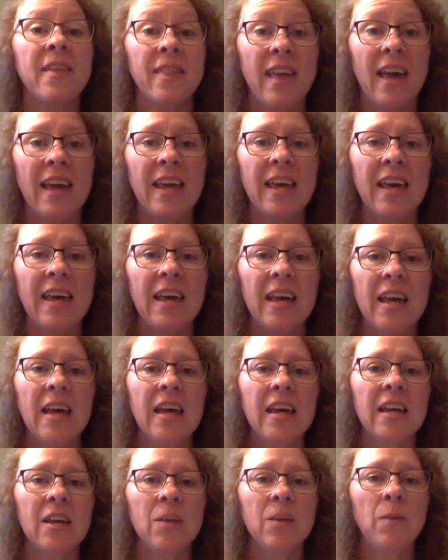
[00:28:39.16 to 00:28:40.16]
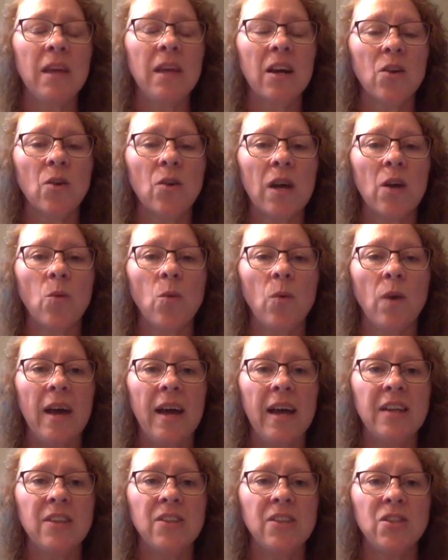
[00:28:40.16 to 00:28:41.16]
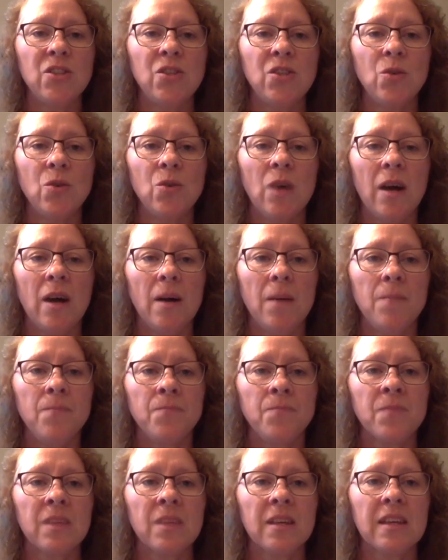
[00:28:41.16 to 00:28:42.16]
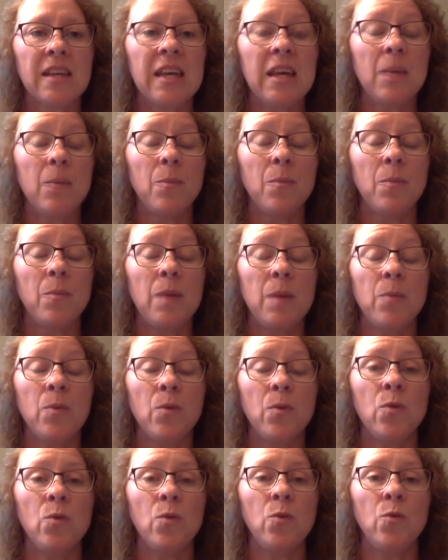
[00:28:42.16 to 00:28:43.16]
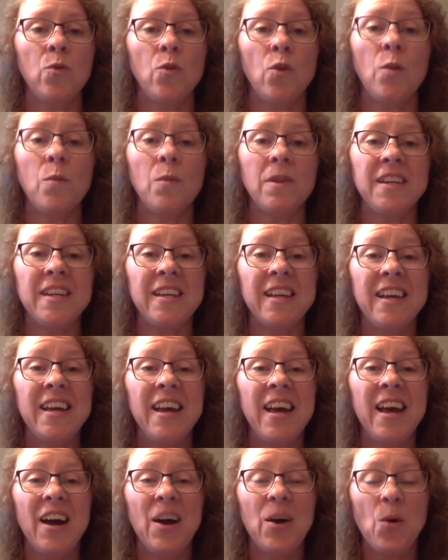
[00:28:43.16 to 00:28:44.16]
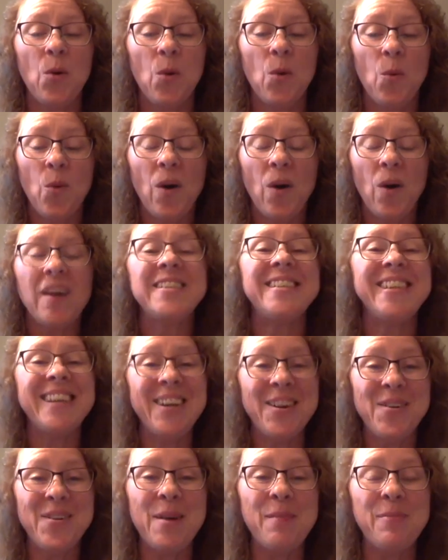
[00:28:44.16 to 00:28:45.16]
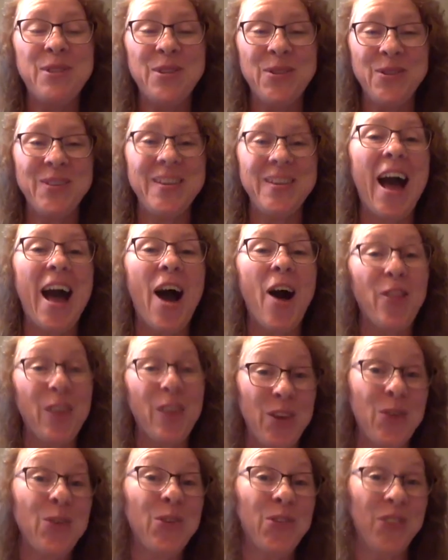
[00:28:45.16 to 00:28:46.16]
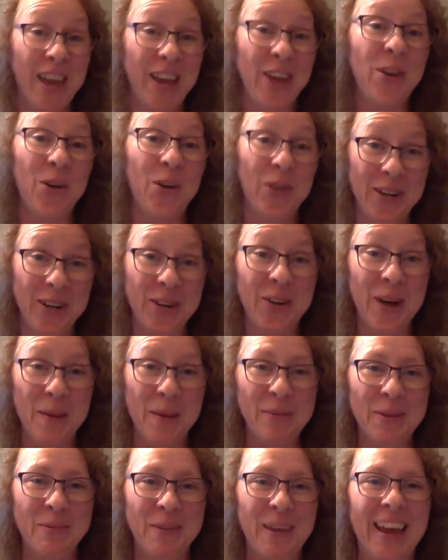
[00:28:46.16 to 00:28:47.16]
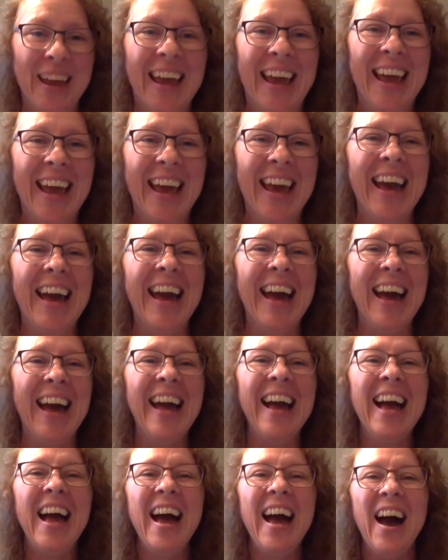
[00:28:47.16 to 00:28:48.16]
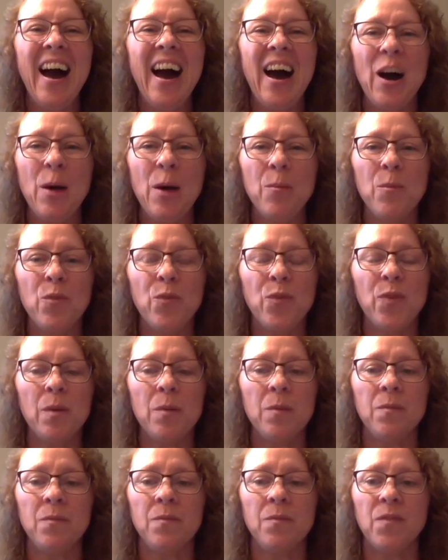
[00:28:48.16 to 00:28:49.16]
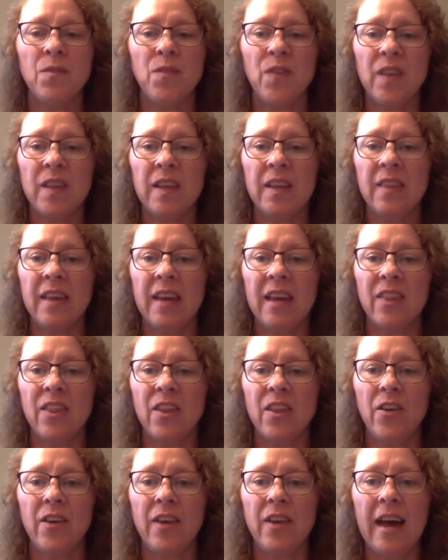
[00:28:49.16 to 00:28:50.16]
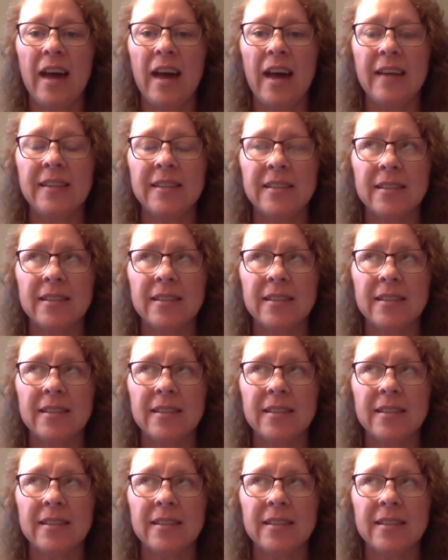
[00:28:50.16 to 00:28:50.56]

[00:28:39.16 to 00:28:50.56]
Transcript: like it can be a great way to keep people who normally want to interrupt you, now that you say, don't interrupt me, from feeling like they're not